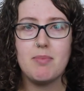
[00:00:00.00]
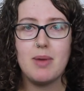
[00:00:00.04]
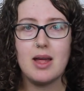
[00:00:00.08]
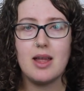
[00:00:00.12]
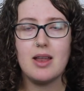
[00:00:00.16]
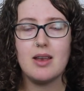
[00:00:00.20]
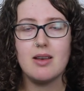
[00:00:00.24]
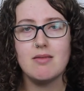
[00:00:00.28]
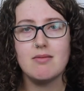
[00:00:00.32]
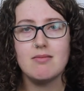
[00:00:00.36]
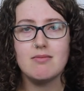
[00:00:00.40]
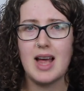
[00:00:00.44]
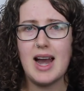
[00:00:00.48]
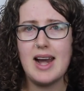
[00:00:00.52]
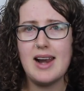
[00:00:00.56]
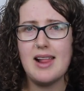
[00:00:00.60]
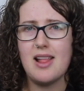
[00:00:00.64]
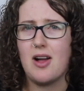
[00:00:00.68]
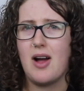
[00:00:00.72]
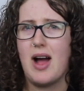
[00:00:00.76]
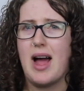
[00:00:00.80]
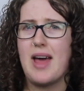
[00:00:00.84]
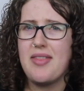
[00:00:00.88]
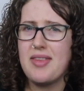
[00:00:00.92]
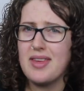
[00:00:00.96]
but I don't
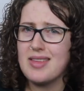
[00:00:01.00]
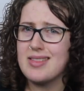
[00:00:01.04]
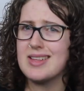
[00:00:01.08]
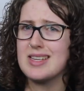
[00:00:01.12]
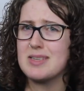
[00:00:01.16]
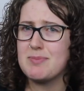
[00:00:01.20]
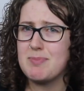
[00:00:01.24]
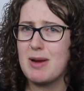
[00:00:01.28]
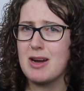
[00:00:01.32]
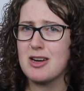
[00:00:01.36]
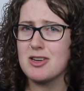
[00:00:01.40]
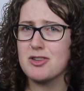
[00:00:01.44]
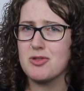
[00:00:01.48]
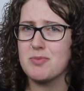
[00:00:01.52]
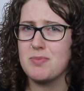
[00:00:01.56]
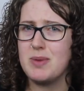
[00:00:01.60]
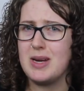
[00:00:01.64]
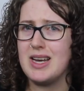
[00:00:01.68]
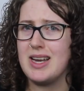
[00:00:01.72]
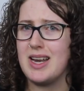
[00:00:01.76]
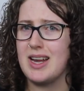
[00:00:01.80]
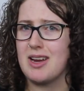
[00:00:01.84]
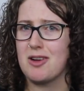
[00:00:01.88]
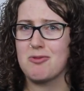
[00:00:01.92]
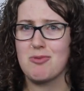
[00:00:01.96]
know. I think this bears
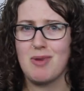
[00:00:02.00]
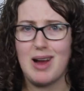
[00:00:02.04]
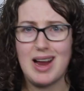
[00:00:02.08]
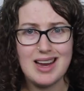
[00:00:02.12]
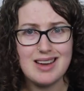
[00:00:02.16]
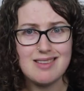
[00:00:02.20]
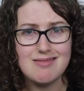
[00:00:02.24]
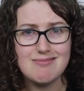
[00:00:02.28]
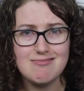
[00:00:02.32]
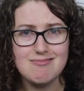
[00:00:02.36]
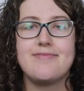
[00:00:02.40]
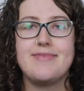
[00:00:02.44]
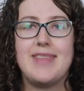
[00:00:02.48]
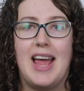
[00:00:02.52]
repeating, right?